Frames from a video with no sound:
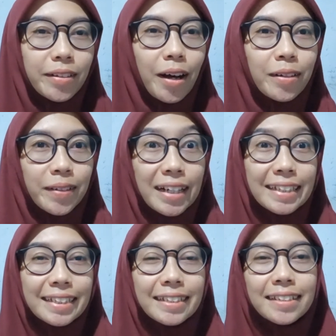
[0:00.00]

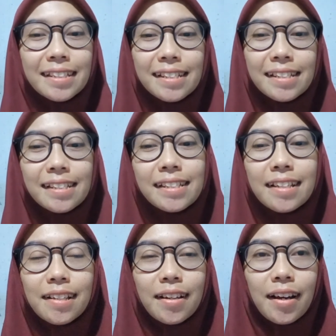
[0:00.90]
Alright,
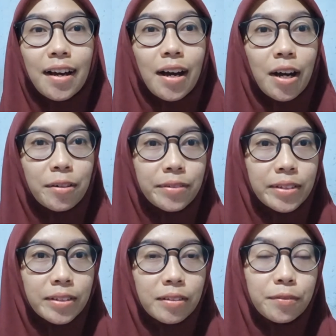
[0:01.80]
I
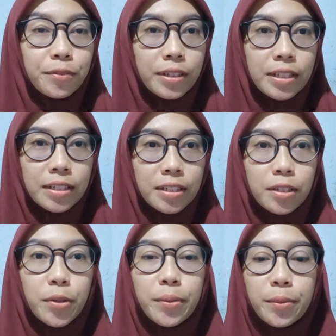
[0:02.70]
will read it.
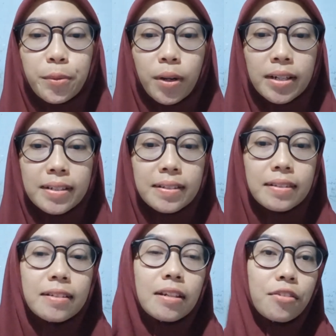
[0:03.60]
What is
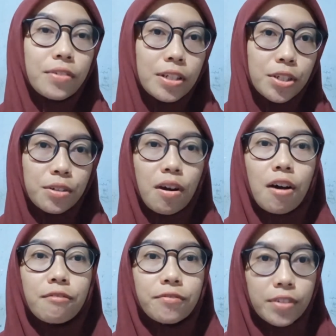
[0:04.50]
the definition
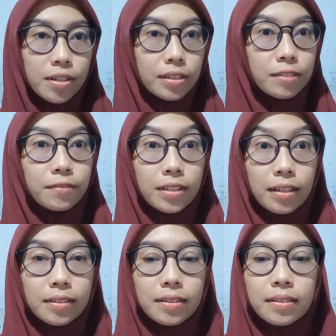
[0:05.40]
of narrative
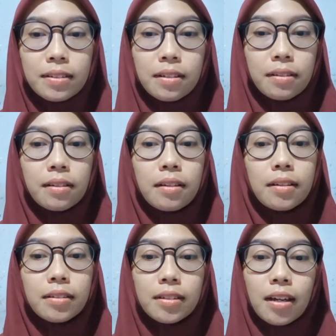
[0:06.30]
text?
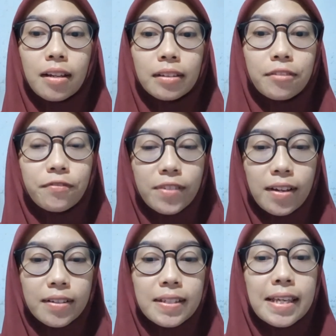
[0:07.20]
Narrative
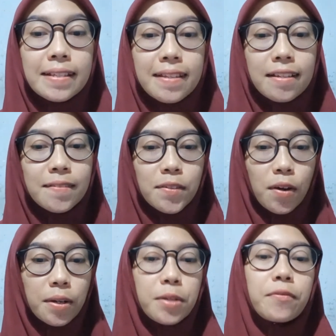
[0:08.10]
text is a
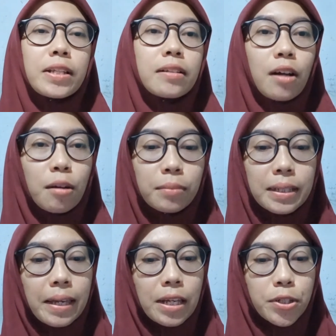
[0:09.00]
story with
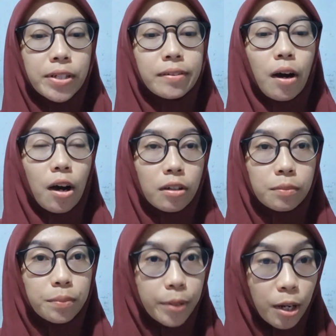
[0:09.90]
complication or
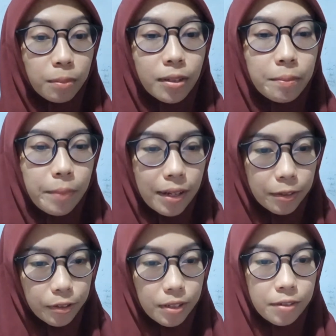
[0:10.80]
problematic
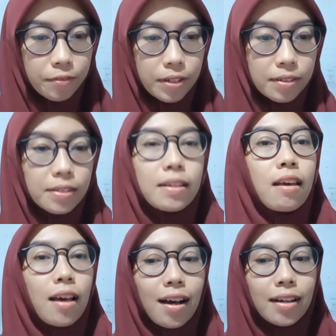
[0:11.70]
events,
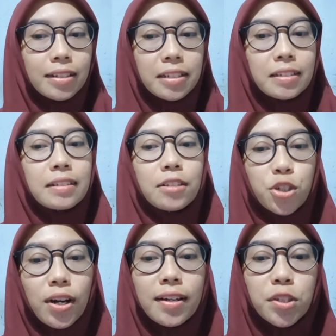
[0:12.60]
and it
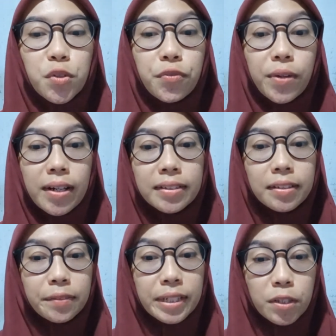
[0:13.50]
tries to find the
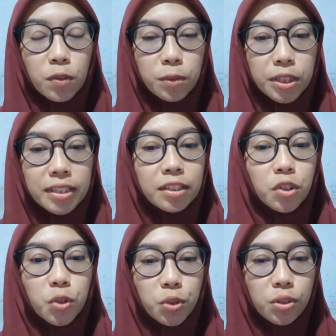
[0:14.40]
resolution to
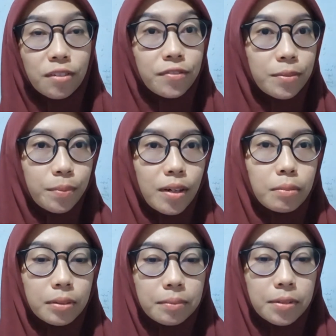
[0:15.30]
solve the
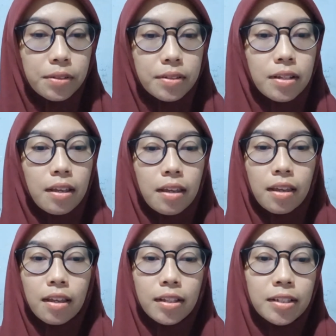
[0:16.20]
problems.
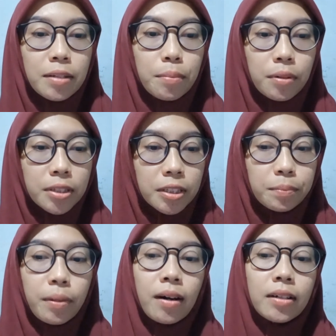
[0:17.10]
An important
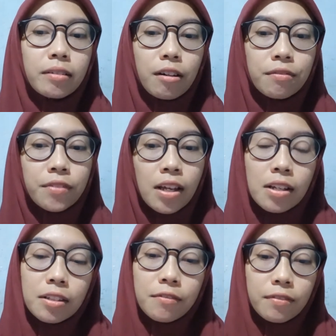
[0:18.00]
part of
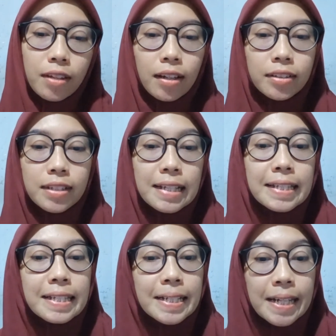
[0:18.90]
narrative text is
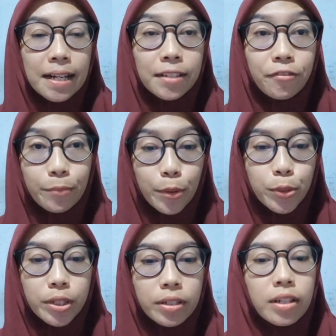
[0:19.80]
the narrative
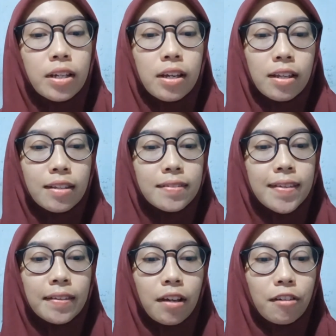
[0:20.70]
mode, the
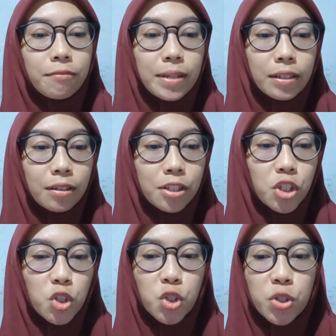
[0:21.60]
set of methods
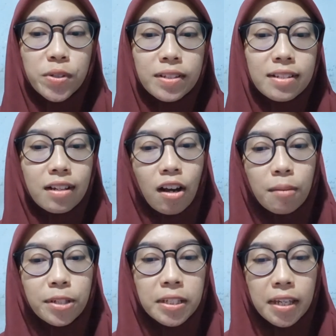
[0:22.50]
used to
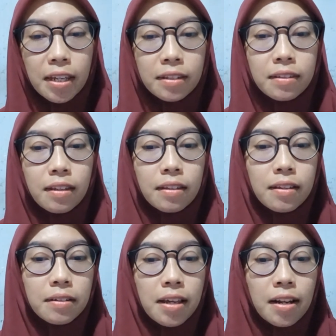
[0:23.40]
communicate the
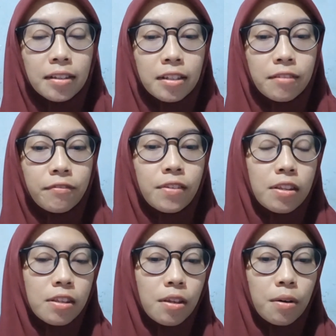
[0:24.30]
narrative
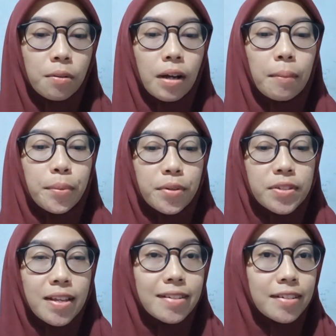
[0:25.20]
through a
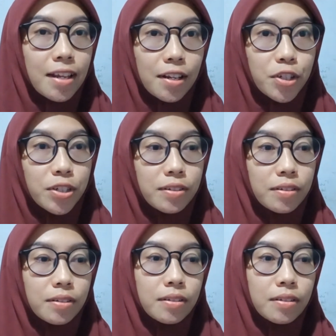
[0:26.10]
process narration.